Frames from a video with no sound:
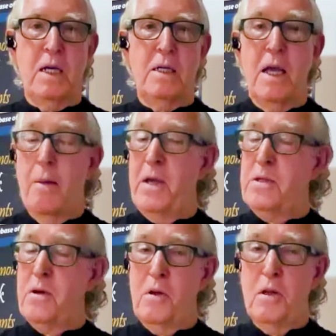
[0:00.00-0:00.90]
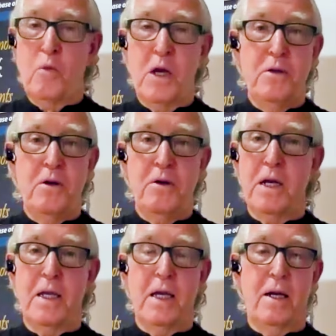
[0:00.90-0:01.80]
And I mean, the only way you're
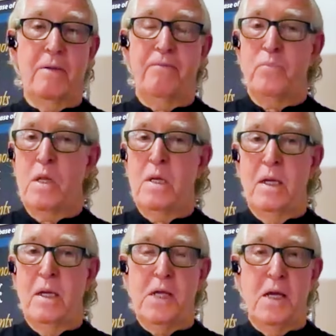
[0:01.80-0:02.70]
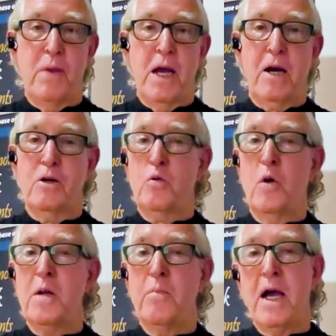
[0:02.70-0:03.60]
going to get a 10 bagger,
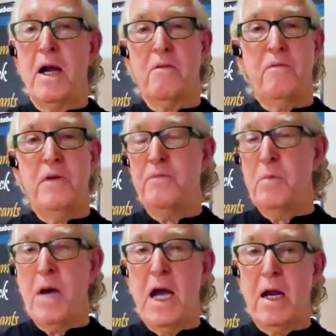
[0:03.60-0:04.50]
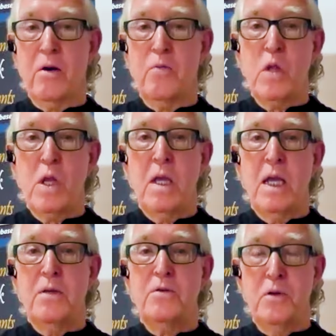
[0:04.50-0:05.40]
20 bagger, 50 bagger
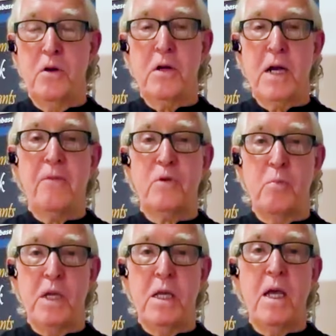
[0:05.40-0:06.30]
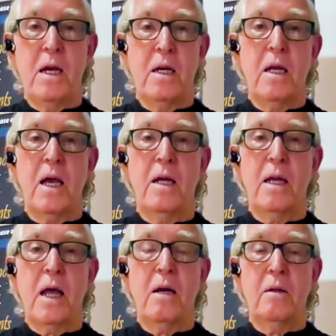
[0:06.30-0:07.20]
is you're going to have to be in
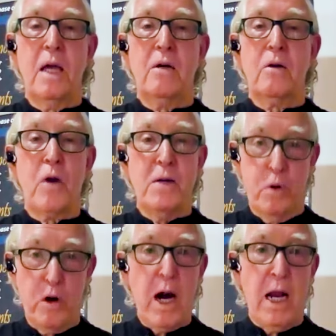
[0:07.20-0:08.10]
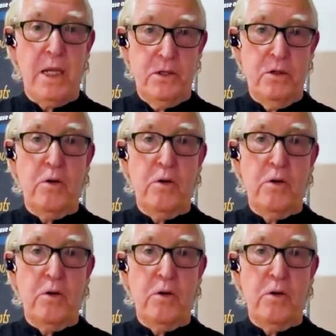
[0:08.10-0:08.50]
at a great price.